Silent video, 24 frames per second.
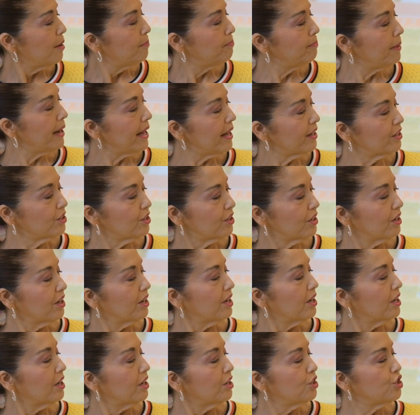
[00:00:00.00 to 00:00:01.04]
But
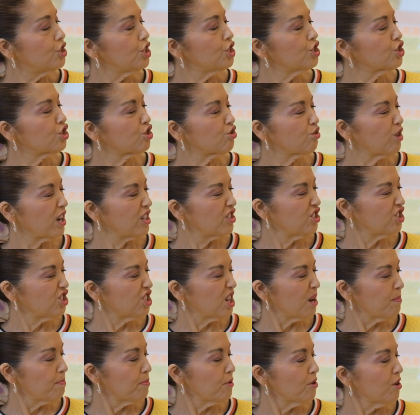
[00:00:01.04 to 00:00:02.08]
she scrunched
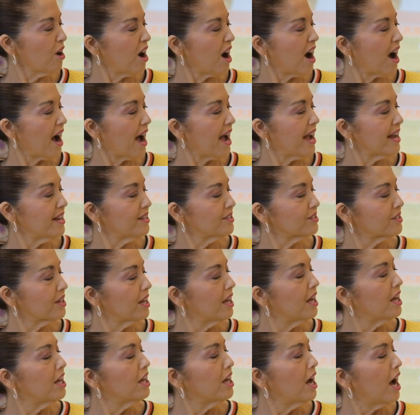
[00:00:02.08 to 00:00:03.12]
up her eyes,
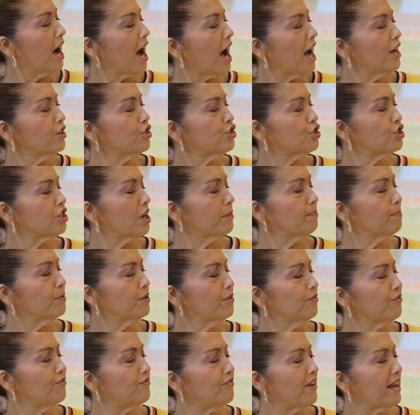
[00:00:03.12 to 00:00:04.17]
hunched up
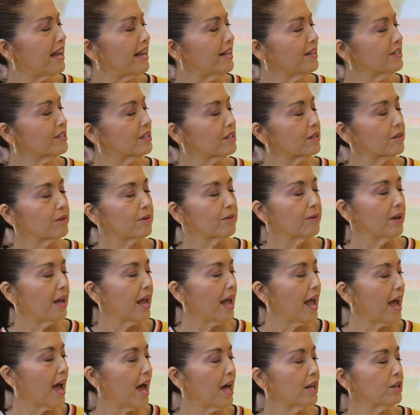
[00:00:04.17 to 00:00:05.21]
her face,
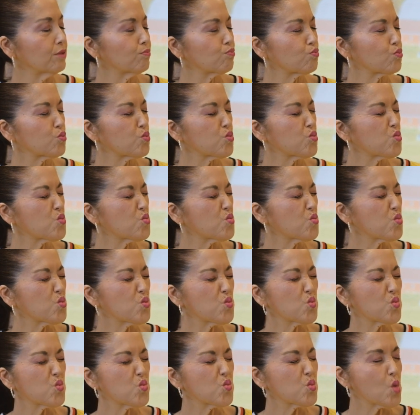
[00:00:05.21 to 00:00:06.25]
and
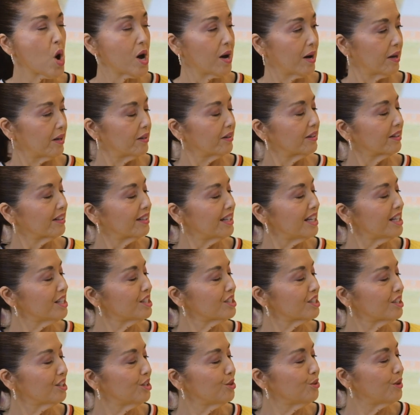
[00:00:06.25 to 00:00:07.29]

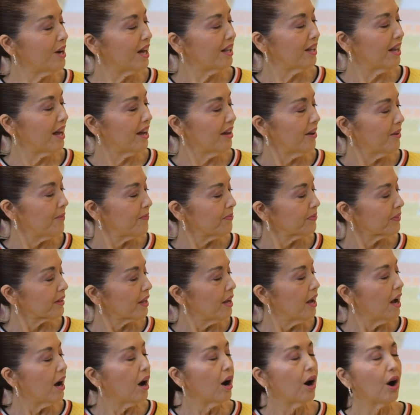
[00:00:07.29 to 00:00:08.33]
kissed Luella.
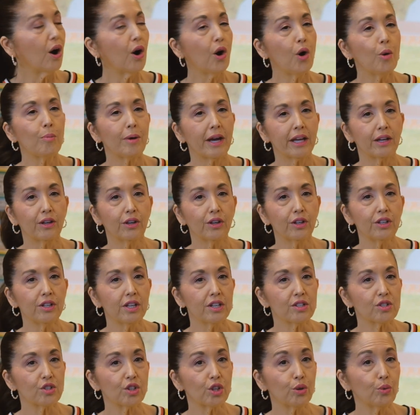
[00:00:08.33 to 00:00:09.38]
Oh my
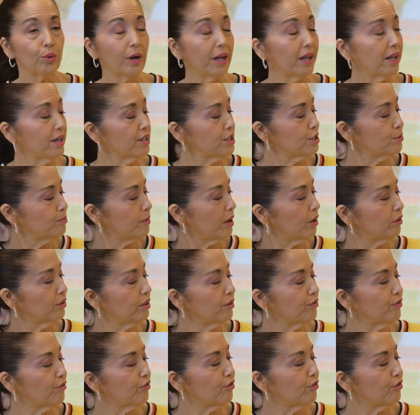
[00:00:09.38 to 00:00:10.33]
goodness, Luella smelled of